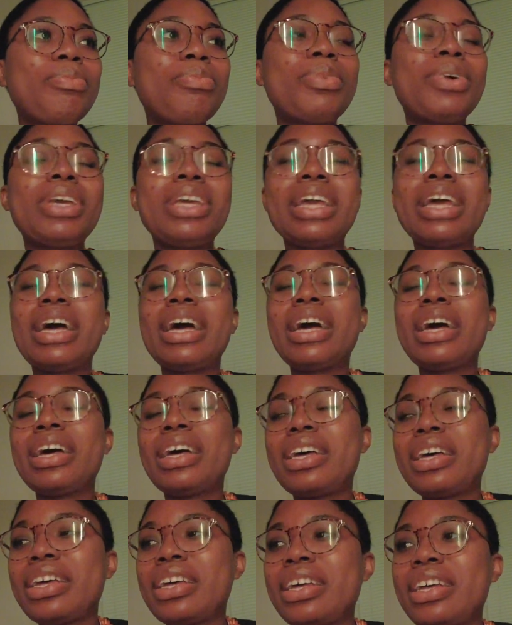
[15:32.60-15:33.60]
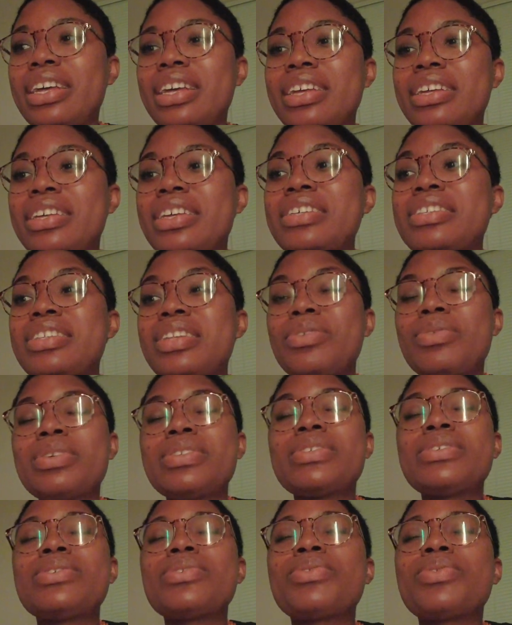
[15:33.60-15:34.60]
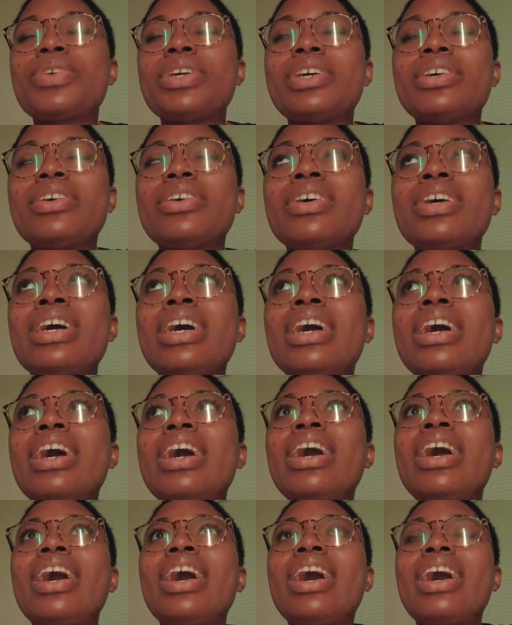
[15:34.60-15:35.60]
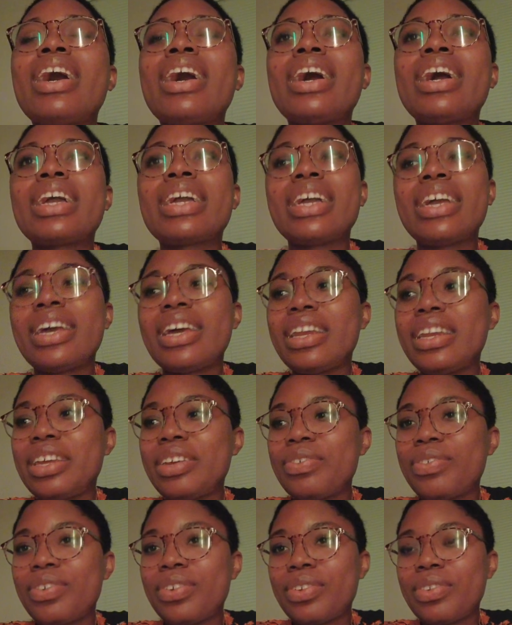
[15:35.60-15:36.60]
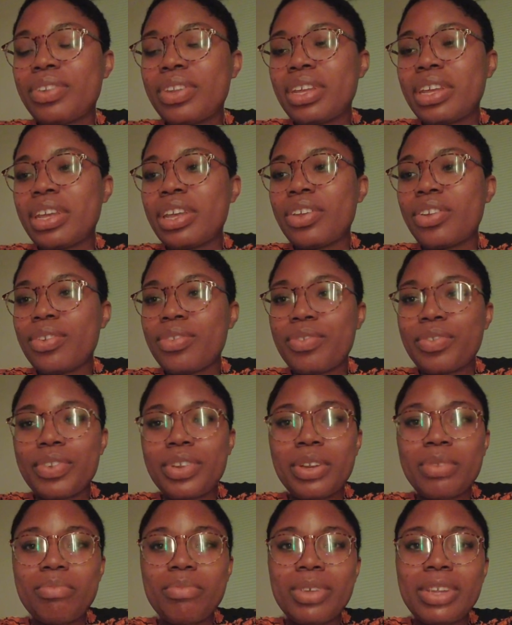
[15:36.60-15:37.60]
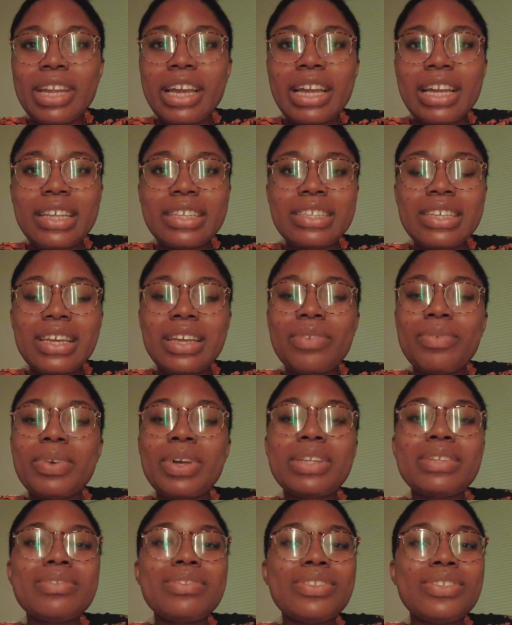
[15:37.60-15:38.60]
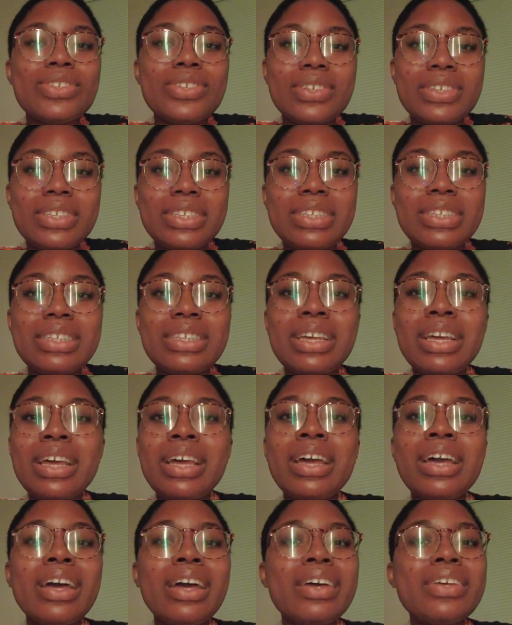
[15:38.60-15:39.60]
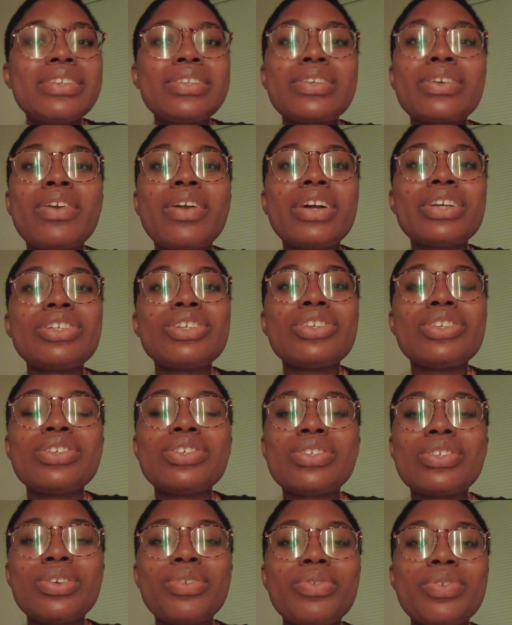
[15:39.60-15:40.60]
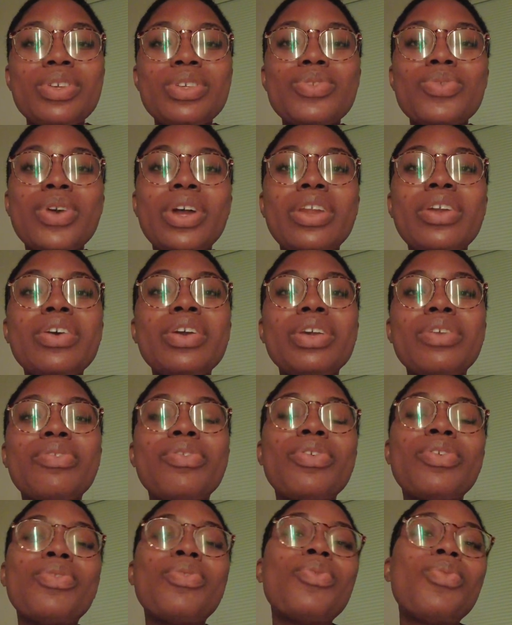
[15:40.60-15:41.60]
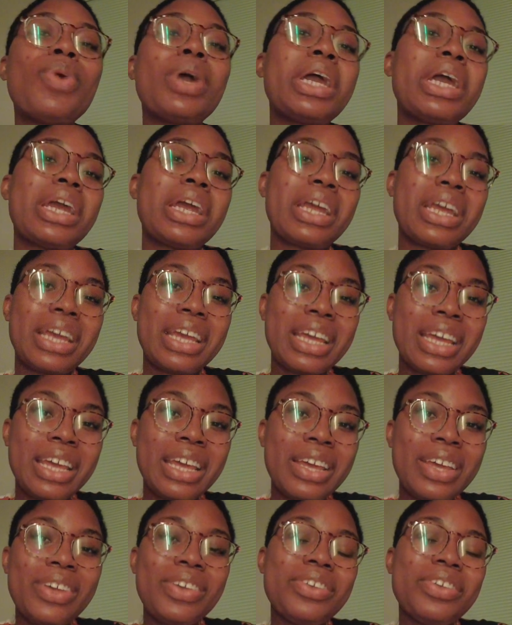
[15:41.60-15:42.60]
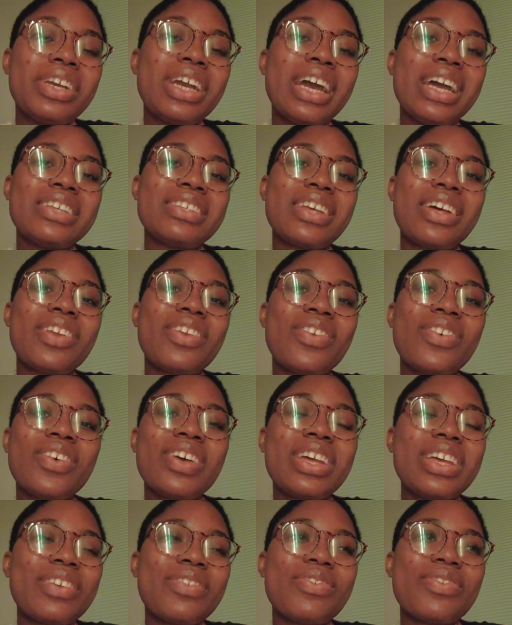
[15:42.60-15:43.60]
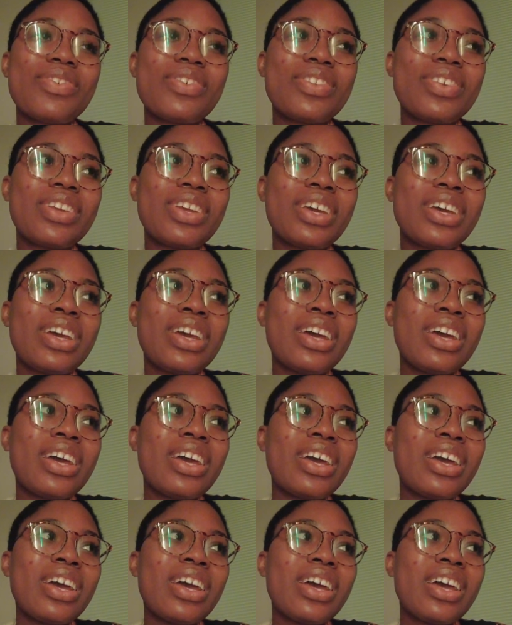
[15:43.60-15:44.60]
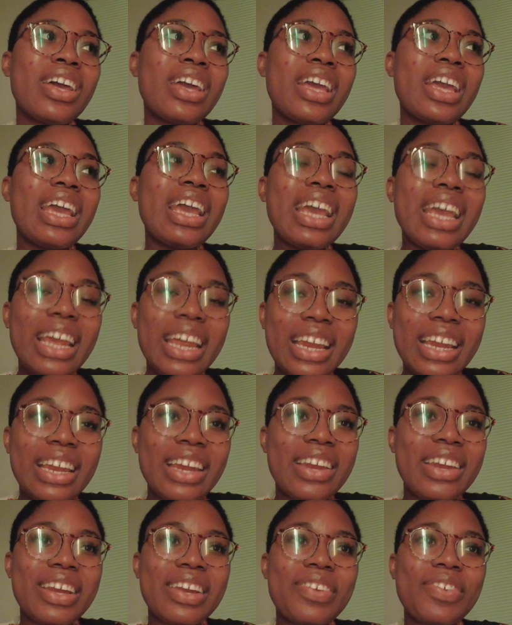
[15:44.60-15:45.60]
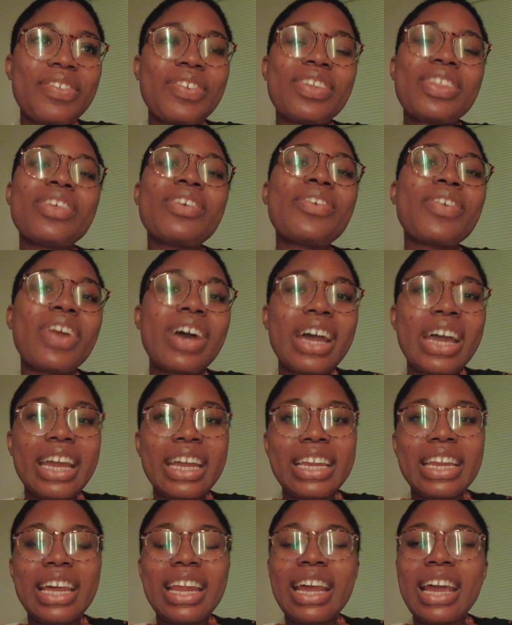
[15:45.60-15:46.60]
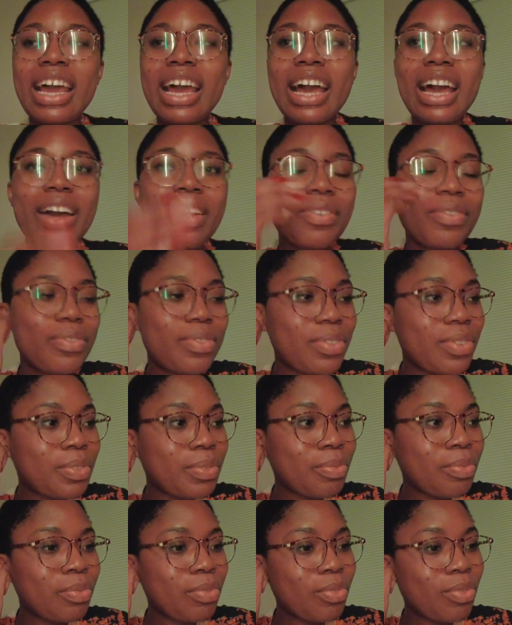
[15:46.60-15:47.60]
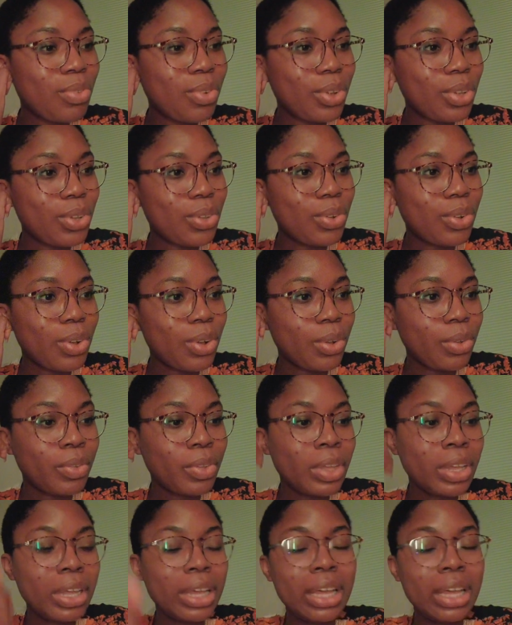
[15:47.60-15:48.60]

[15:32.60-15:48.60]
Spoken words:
But yeah, yesterday was surreal. I can't even get over it. But like I said, we're just scratching the surface. We're not even where you guys are not even in for the ride that I have for you all.